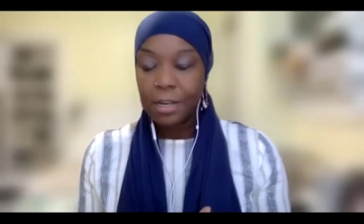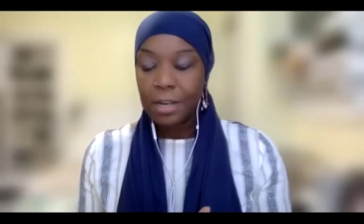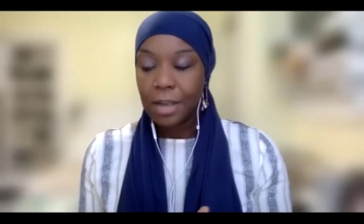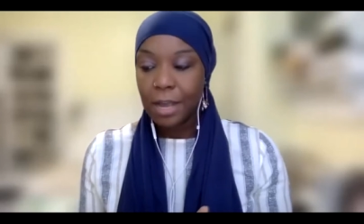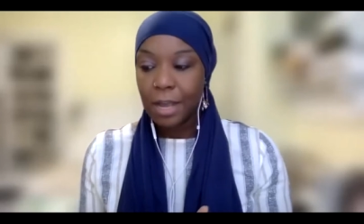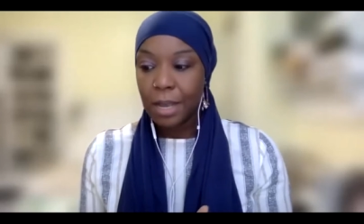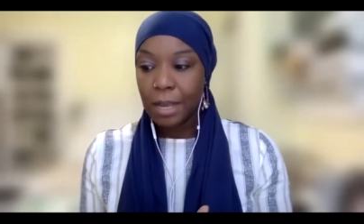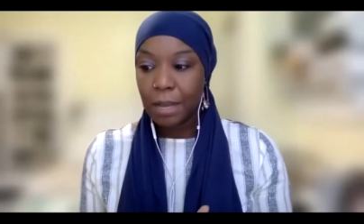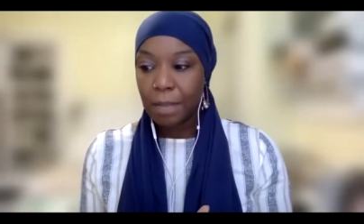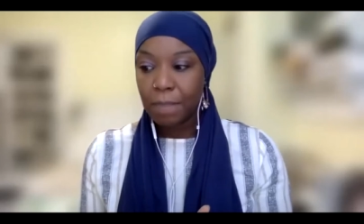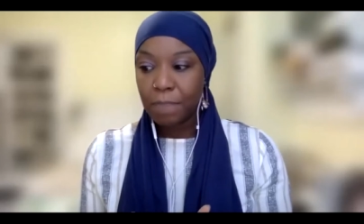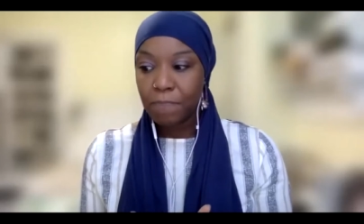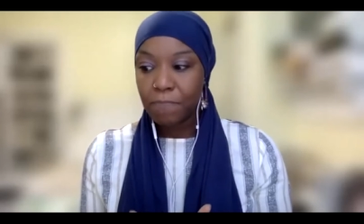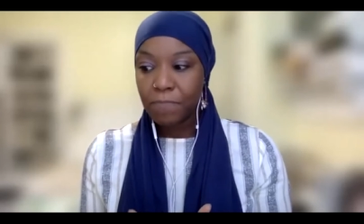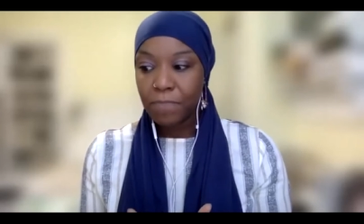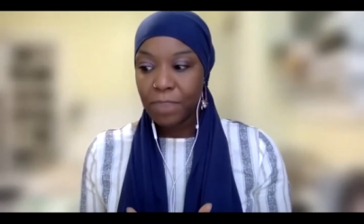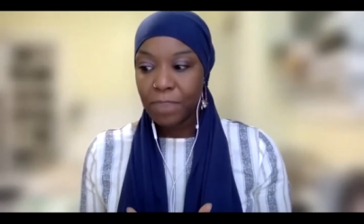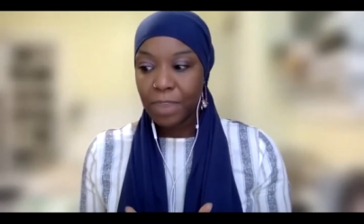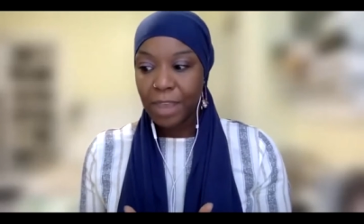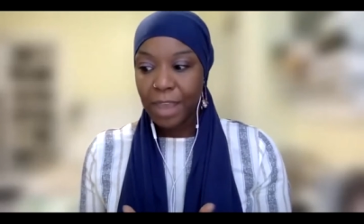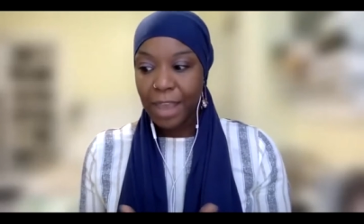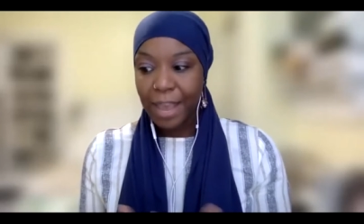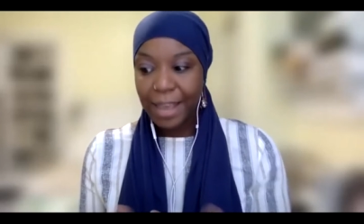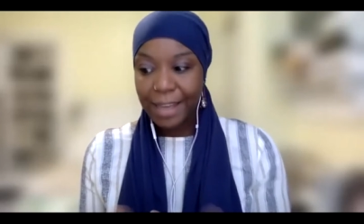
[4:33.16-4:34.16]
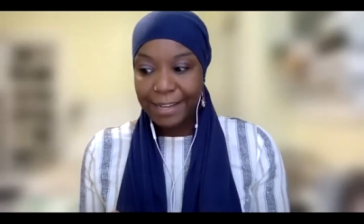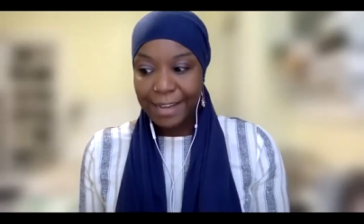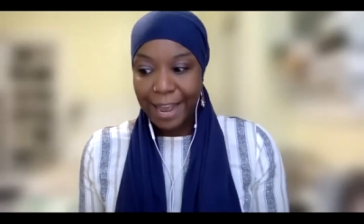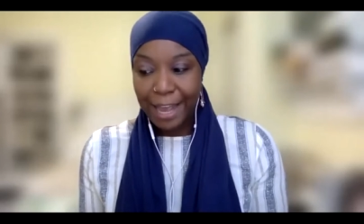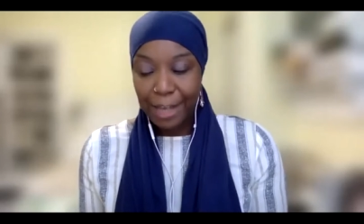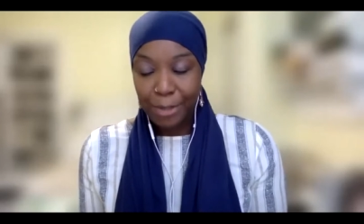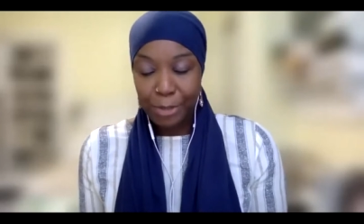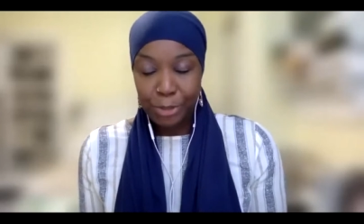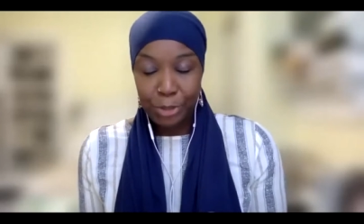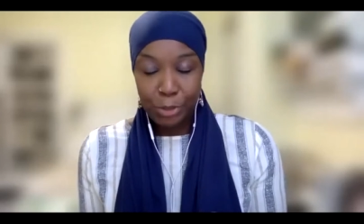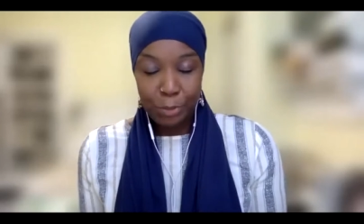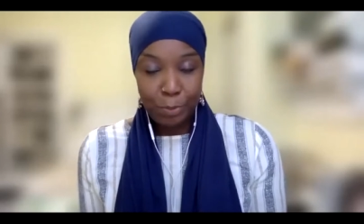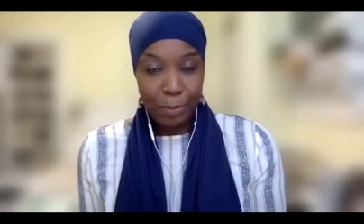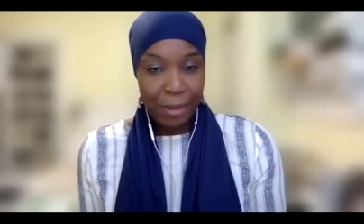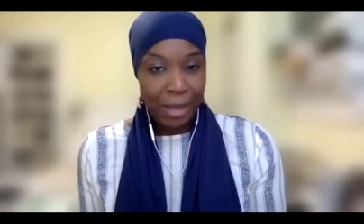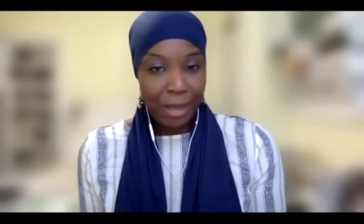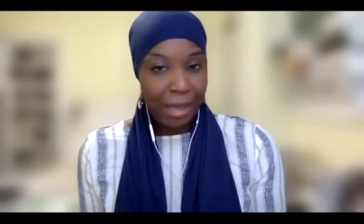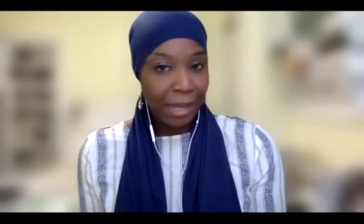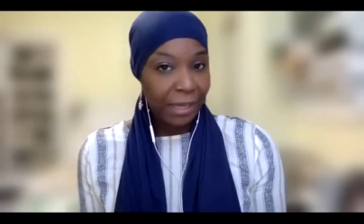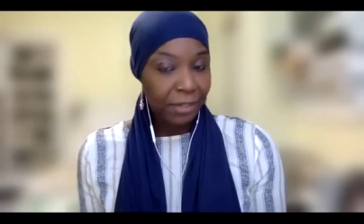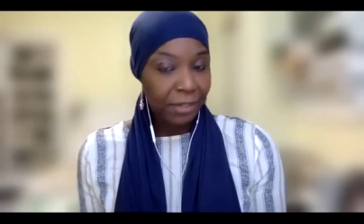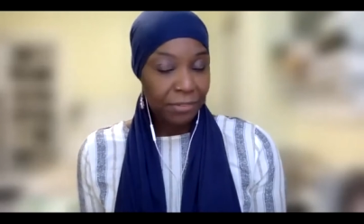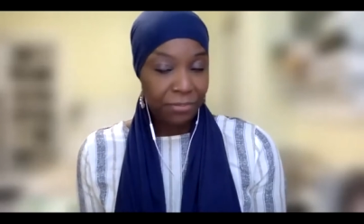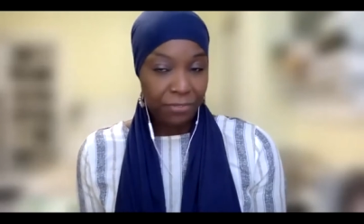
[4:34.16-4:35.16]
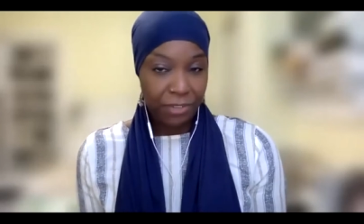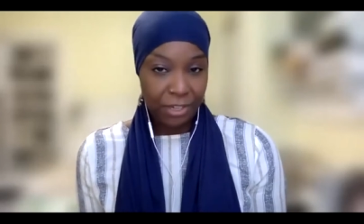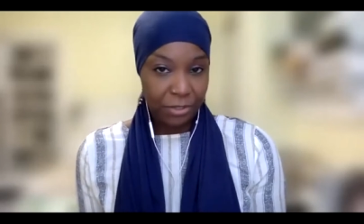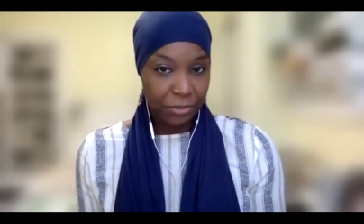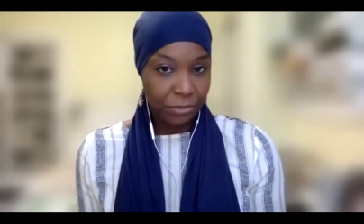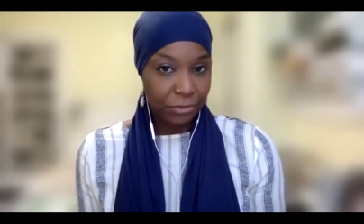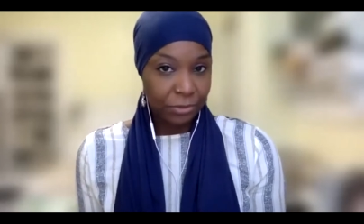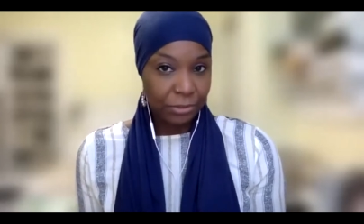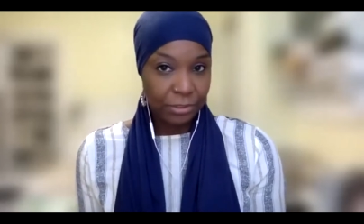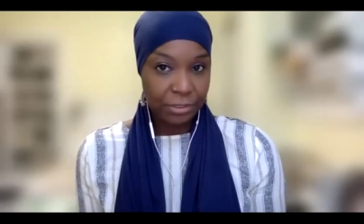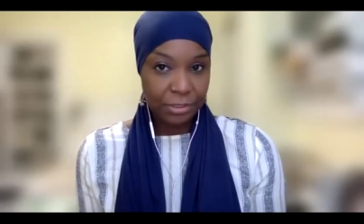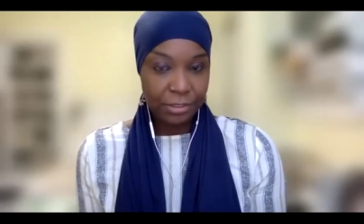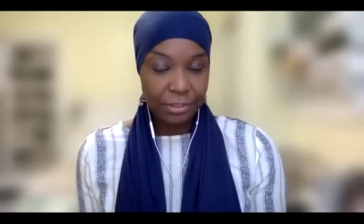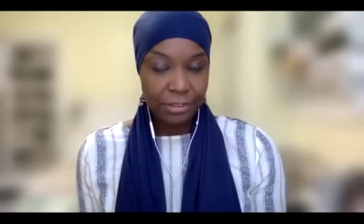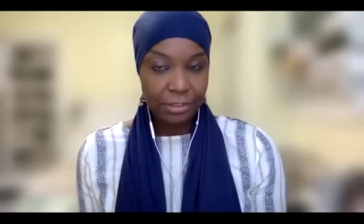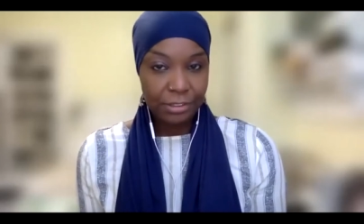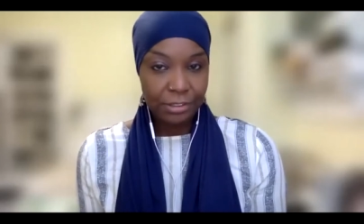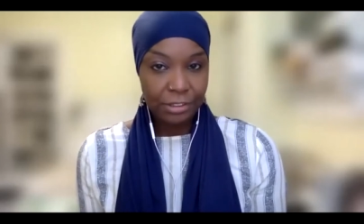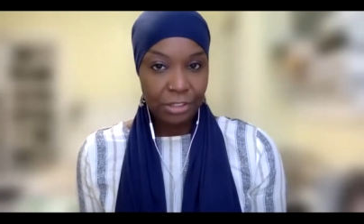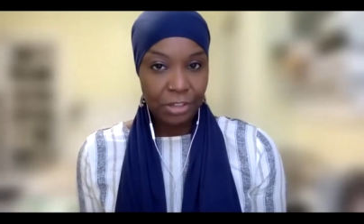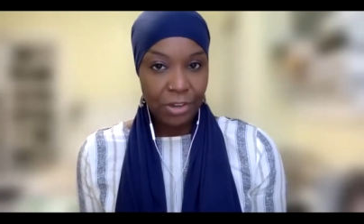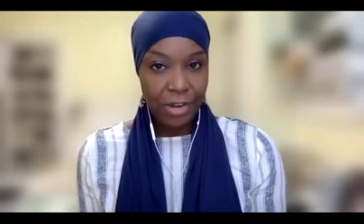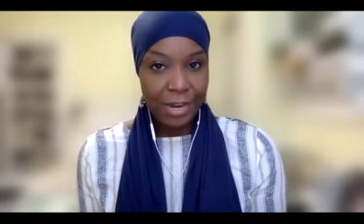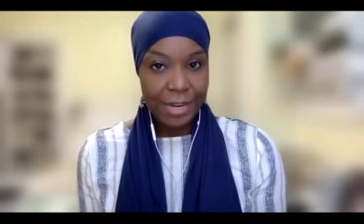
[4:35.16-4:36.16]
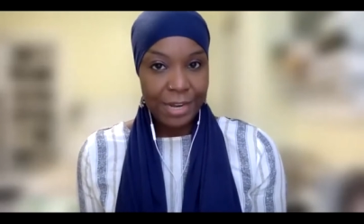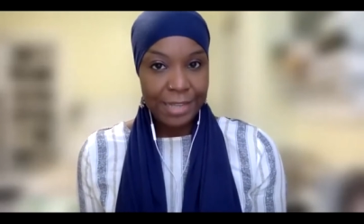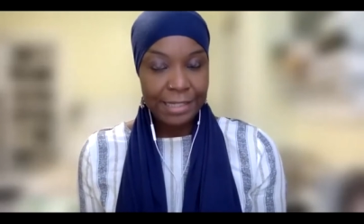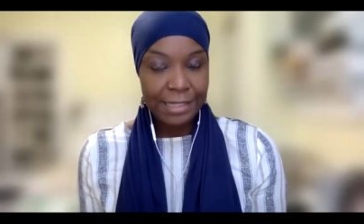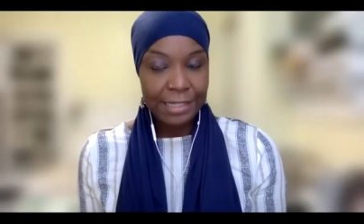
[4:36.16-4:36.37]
and how your body feels, right?